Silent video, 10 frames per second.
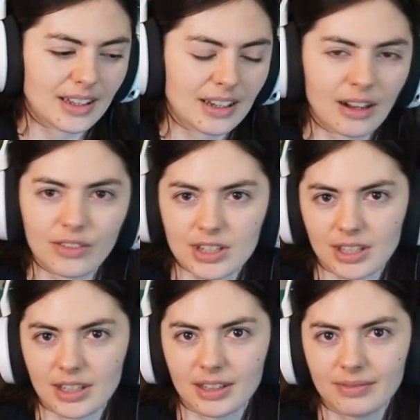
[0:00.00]

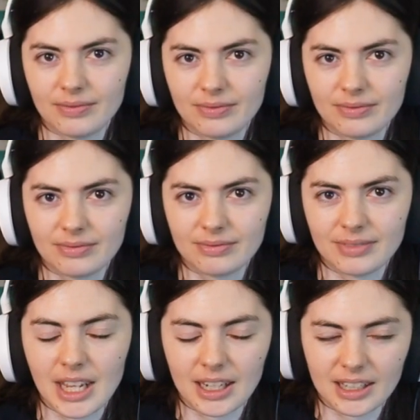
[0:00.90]
obviously,
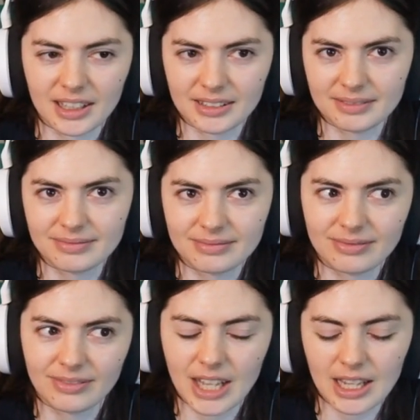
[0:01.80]
Anakin,
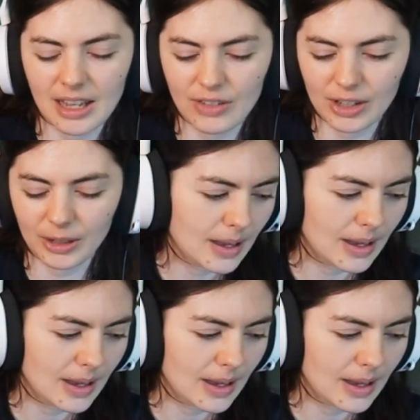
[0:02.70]
aka Vader.